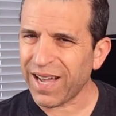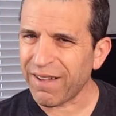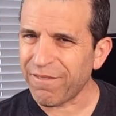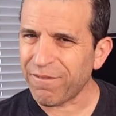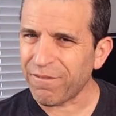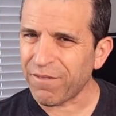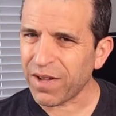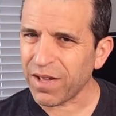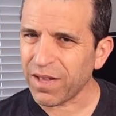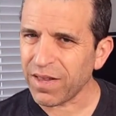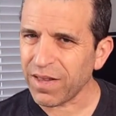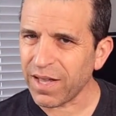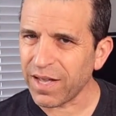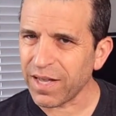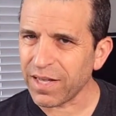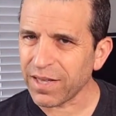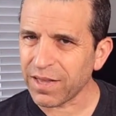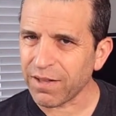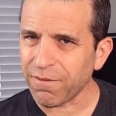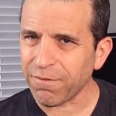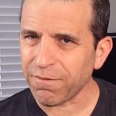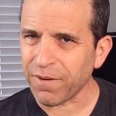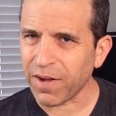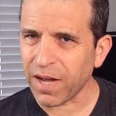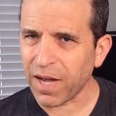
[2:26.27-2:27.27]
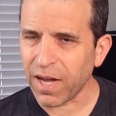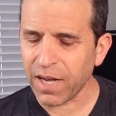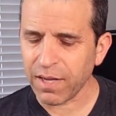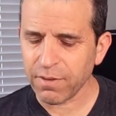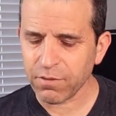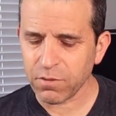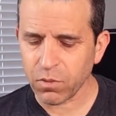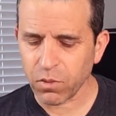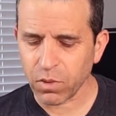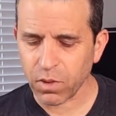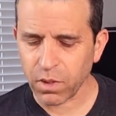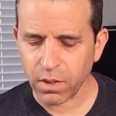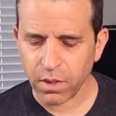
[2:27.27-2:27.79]
I felt like the
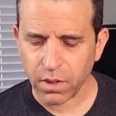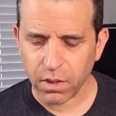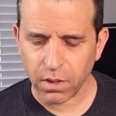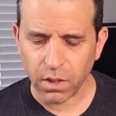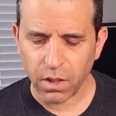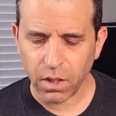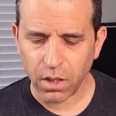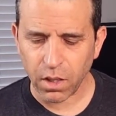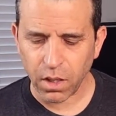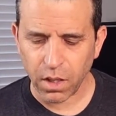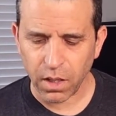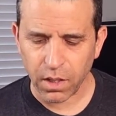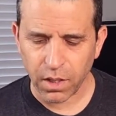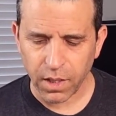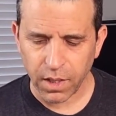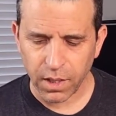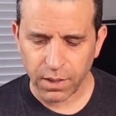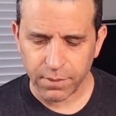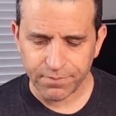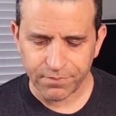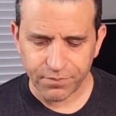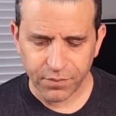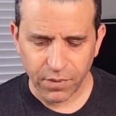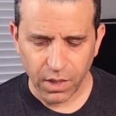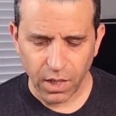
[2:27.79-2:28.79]
fives were a little clunky.